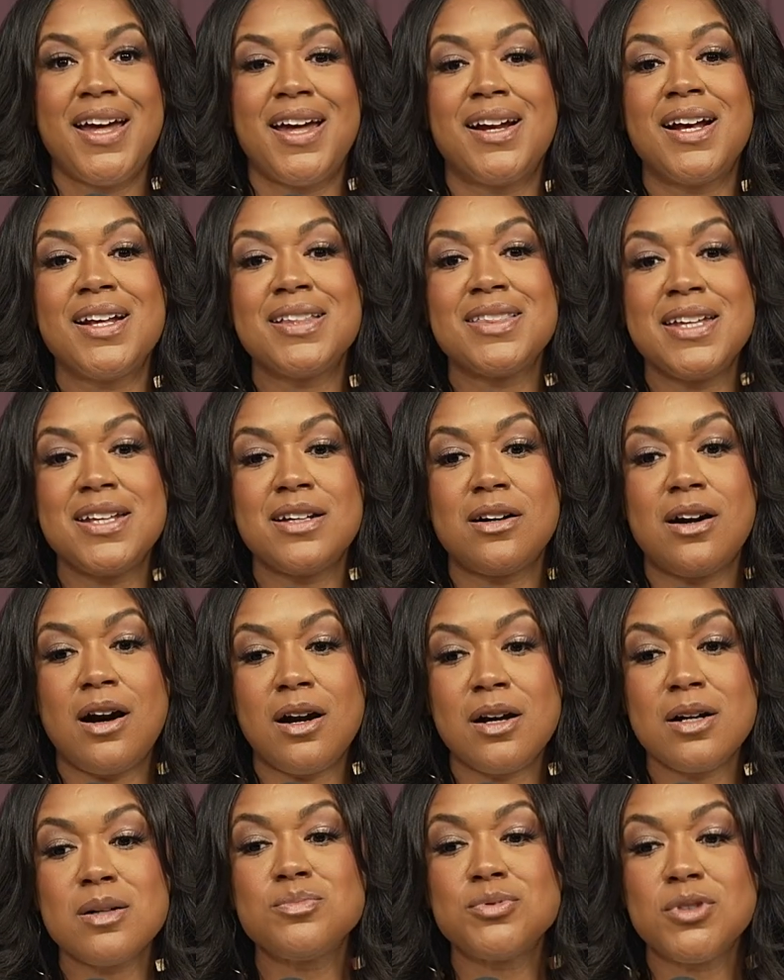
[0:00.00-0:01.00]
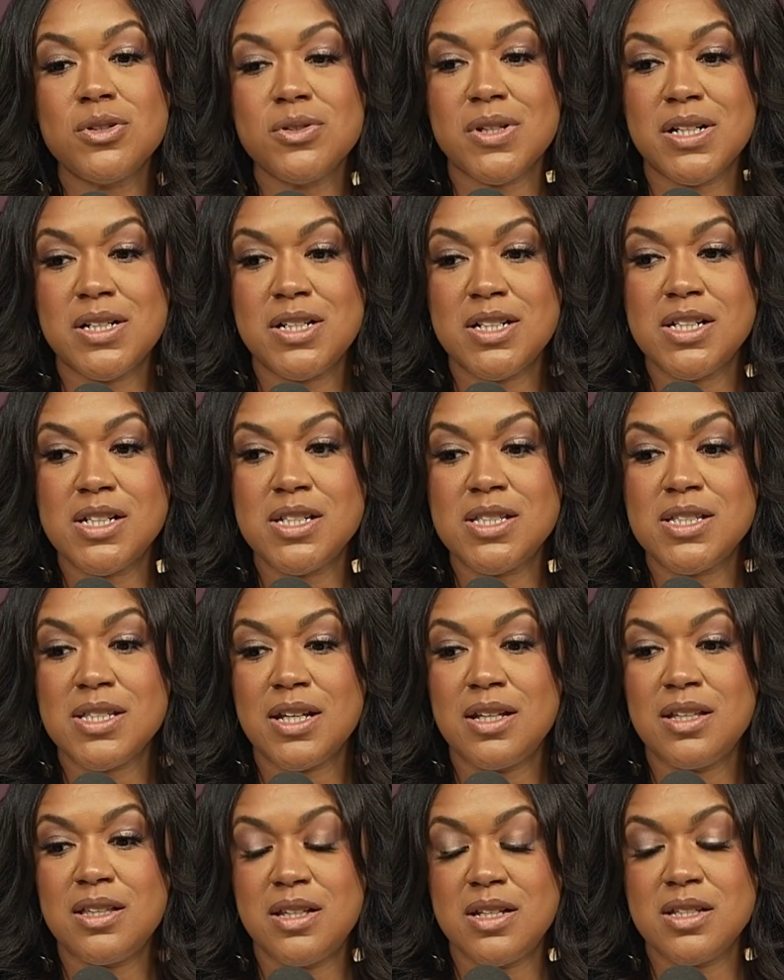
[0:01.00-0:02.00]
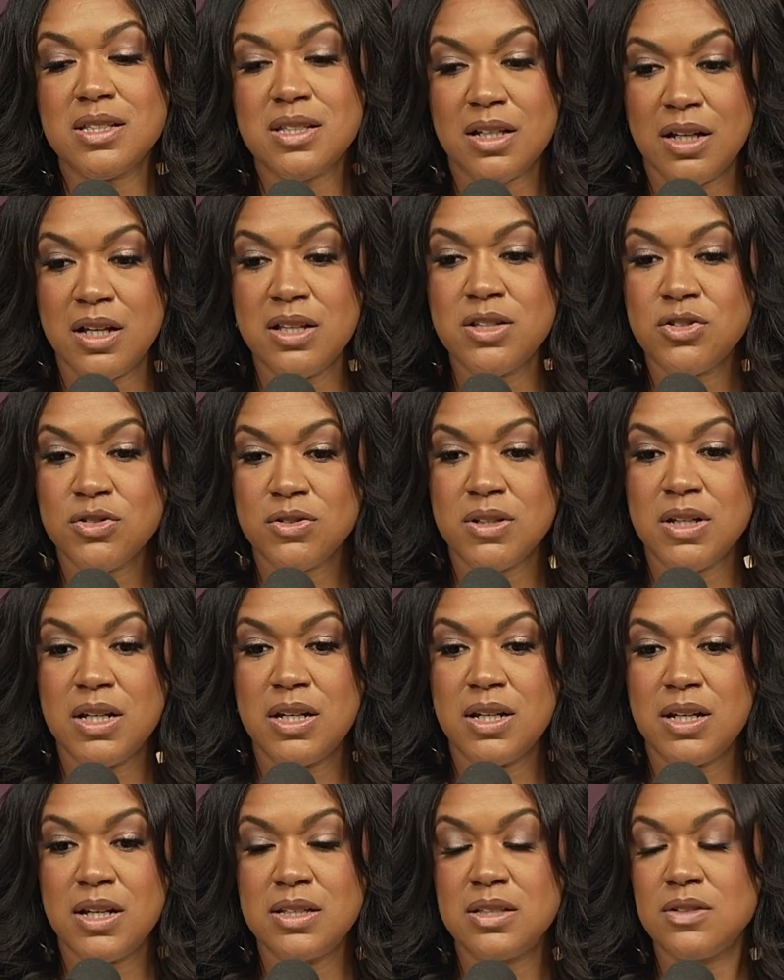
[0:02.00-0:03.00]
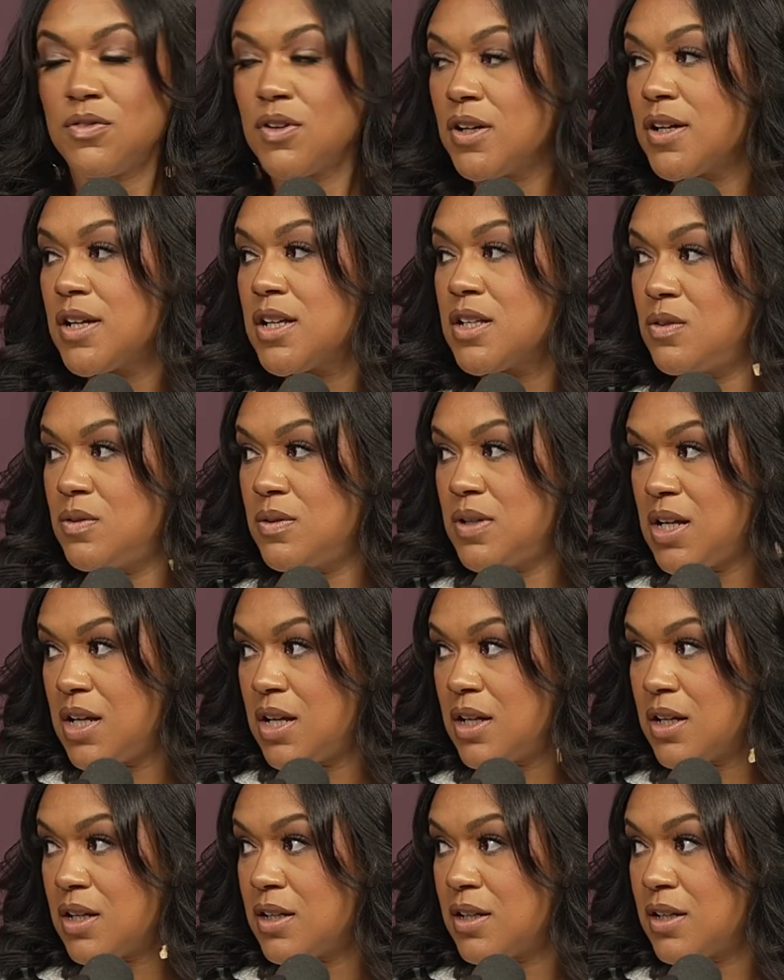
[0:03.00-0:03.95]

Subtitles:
and I think our brokenness in this country is very unique.